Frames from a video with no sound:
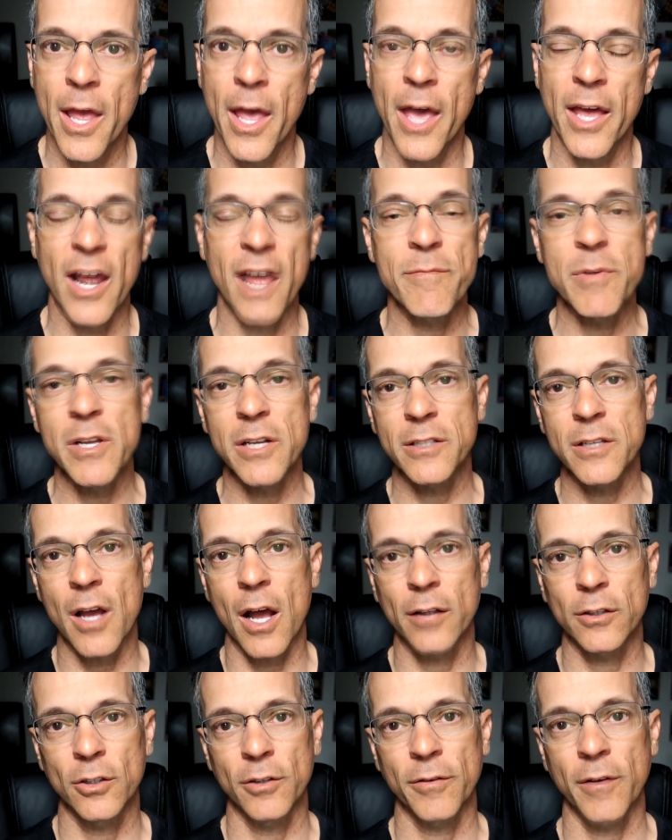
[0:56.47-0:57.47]
And I've been a
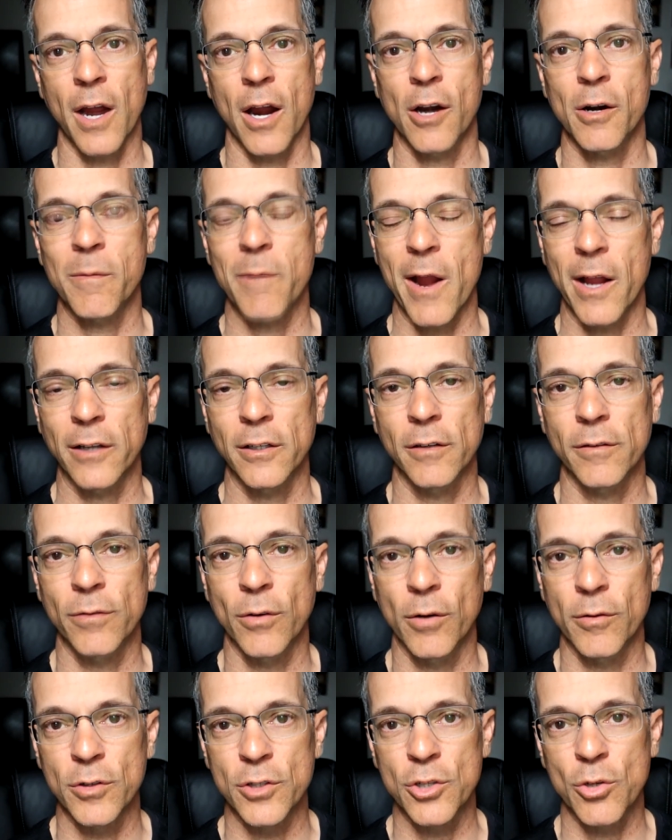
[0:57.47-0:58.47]
doctor of chiropractic
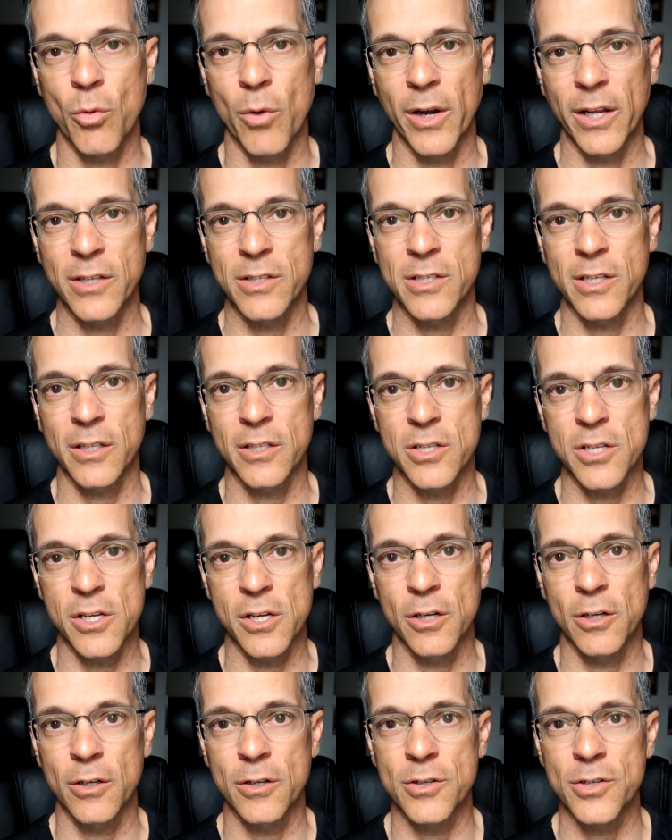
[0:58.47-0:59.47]
for over twenty-six
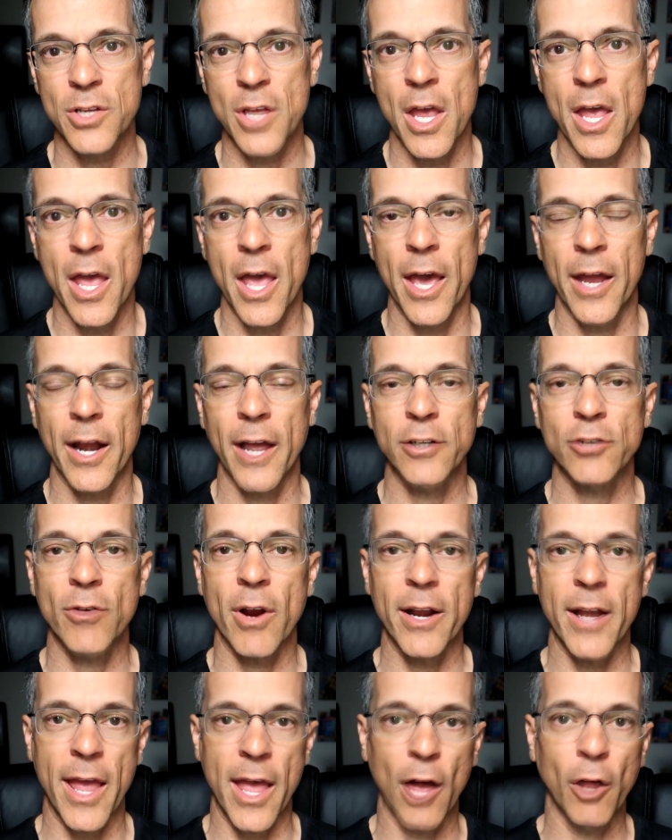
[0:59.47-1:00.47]
years, and I
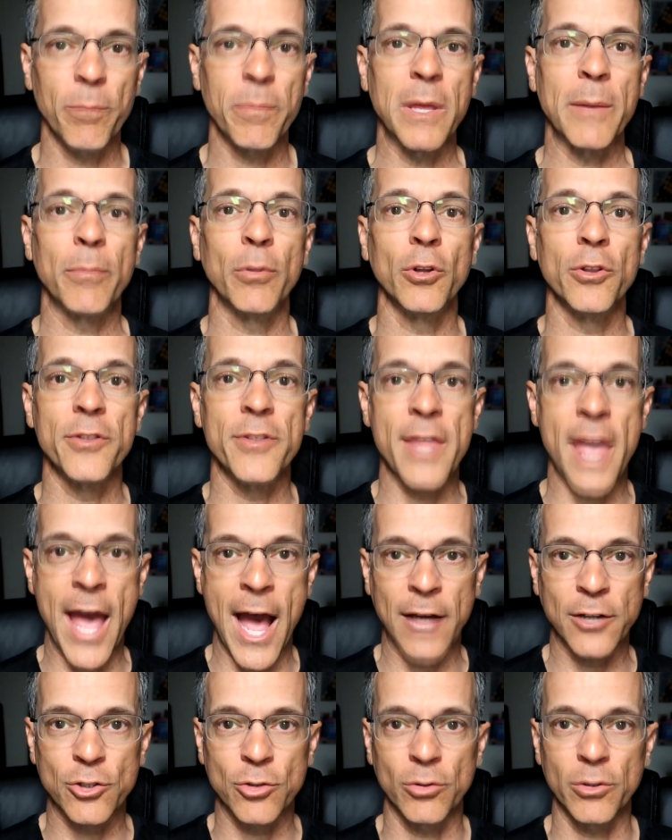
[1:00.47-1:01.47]
try to help people
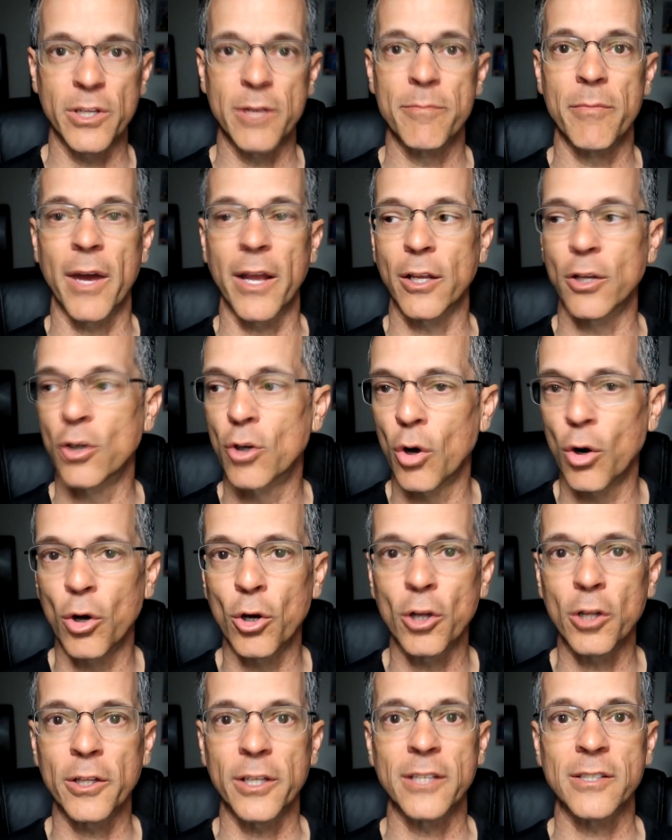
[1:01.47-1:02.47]
naturally. My
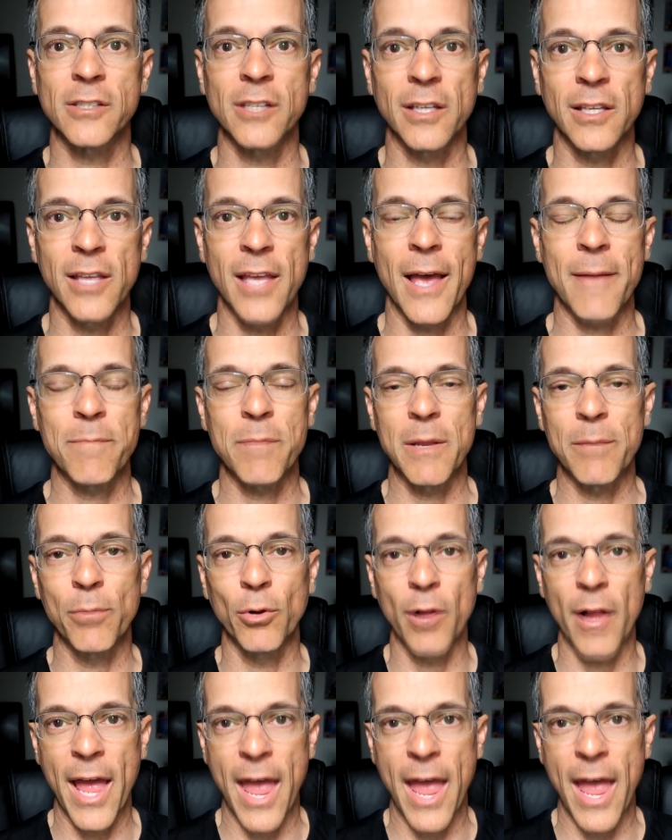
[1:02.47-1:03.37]
goal is to get people